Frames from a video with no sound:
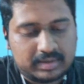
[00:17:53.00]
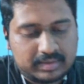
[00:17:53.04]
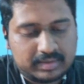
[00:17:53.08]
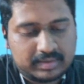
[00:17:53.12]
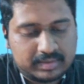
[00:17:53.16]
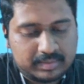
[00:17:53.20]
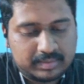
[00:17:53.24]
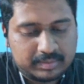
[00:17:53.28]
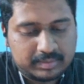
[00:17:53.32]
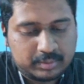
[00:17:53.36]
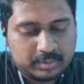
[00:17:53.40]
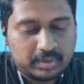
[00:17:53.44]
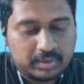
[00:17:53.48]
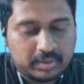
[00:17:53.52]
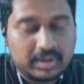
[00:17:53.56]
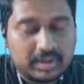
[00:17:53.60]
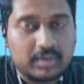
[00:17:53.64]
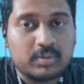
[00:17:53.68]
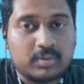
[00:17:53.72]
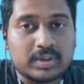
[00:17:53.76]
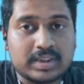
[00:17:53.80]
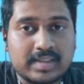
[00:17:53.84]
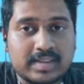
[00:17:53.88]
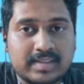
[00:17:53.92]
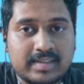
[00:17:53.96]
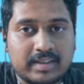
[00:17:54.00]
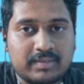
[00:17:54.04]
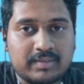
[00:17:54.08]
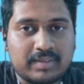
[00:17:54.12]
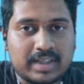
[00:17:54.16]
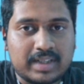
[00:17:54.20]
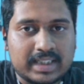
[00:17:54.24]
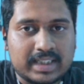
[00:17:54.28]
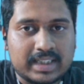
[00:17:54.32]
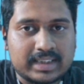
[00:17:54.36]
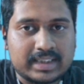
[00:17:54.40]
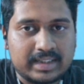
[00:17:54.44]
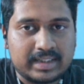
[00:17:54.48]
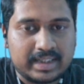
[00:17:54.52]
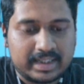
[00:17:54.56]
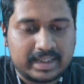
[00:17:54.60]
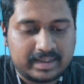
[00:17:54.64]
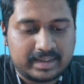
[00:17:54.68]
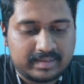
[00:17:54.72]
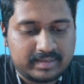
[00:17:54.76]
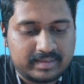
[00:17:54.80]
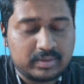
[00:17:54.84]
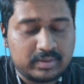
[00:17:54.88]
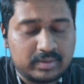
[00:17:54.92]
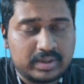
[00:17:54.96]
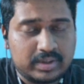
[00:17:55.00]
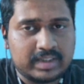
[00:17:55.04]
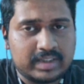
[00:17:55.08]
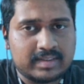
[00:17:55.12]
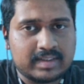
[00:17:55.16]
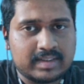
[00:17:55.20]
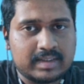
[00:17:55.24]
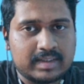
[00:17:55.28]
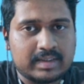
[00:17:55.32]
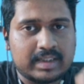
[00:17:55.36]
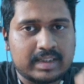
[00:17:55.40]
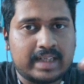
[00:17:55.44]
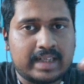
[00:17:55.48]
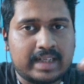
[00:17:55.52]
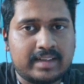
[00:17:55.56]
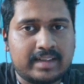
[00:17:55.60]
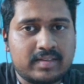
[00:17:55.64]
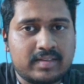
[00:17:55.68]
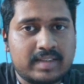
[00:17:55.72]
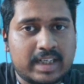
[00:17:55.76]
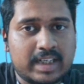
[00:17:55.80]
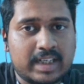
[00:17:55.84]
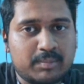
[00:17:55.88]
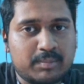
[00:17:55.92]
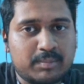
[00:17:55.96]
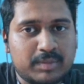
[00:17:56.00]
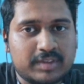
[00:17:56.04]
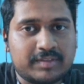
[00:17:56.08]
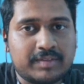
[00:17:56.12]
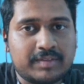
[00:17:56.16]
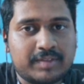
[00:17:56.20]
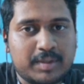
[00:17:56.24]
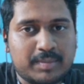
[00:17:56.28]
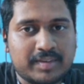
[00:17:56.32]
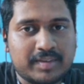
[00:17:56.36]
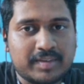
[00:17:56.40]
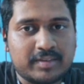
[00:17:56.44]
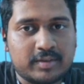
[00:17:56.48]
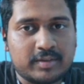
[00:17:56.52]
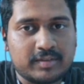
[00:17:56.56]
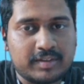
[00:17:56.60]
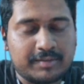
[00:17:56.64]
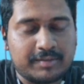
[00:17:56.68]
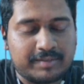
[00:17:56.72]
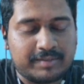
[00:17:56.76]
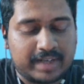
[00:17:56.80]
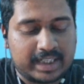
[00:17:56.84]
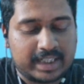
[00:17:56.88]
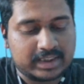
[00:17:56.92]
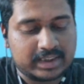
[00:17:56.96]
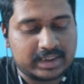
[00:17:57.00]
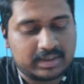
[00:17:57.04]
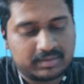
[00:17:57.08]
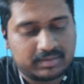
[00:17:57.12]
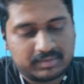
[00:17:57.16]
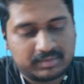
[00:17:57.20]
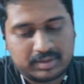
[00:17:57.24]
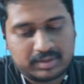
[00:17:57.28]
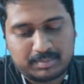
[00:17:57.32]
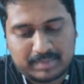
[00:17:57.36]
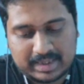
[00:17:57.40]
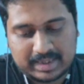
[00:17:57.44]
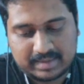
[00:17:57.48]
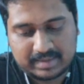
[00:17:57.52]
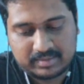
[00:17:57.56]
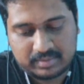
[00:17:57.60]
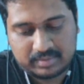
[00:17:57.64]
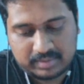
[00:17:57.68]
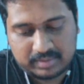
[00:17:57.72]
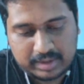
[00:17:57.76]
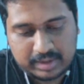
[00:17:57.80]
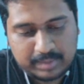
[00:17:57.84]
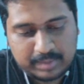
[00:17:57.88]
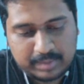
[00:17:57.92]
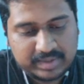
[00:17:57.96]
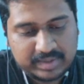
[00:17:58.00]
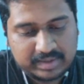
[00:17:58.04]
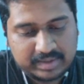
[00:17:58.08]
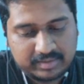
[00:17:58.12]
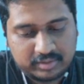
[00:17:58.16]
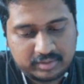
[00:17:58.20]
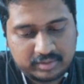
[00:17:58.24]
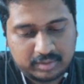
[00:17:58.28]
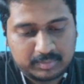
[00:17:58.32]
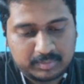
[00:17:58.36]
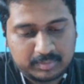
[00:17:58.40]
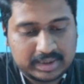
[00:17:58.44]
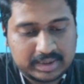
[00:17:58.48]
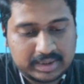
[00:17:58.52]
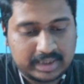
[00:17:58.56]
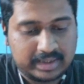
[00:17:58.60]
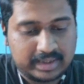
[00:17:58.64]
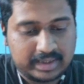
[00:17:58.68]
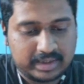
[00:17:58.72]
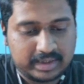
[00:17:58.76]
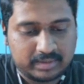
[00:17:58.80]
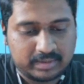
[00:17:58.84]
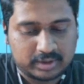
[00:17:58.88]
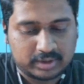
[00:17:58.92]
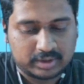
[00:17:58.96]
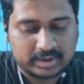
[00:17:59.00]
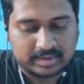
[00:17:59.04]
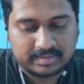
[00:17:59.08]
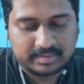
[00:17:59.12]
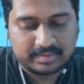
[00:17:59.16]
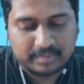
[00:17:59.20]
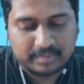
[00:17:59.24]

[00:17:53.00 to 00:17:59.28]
total questions that were asked in the INICET. This carries that much, 50% of the fraction of the marks. Okay, that is almost 100 questions.